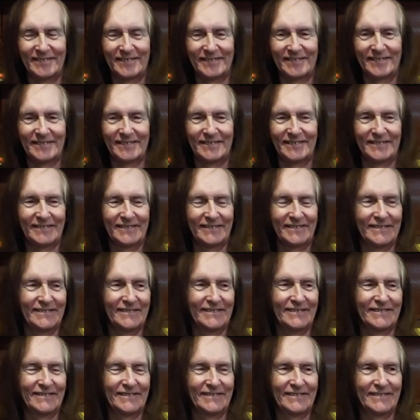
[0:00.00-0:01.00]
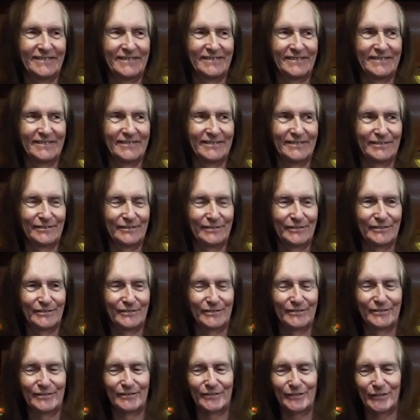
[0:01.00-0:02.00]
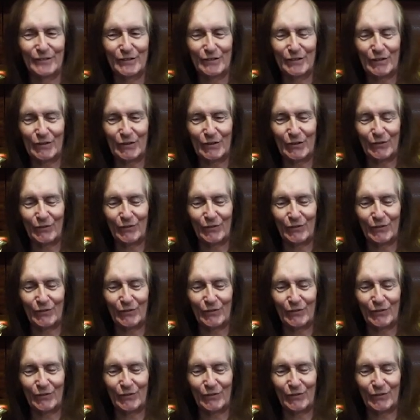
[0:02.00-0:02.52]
[no speech]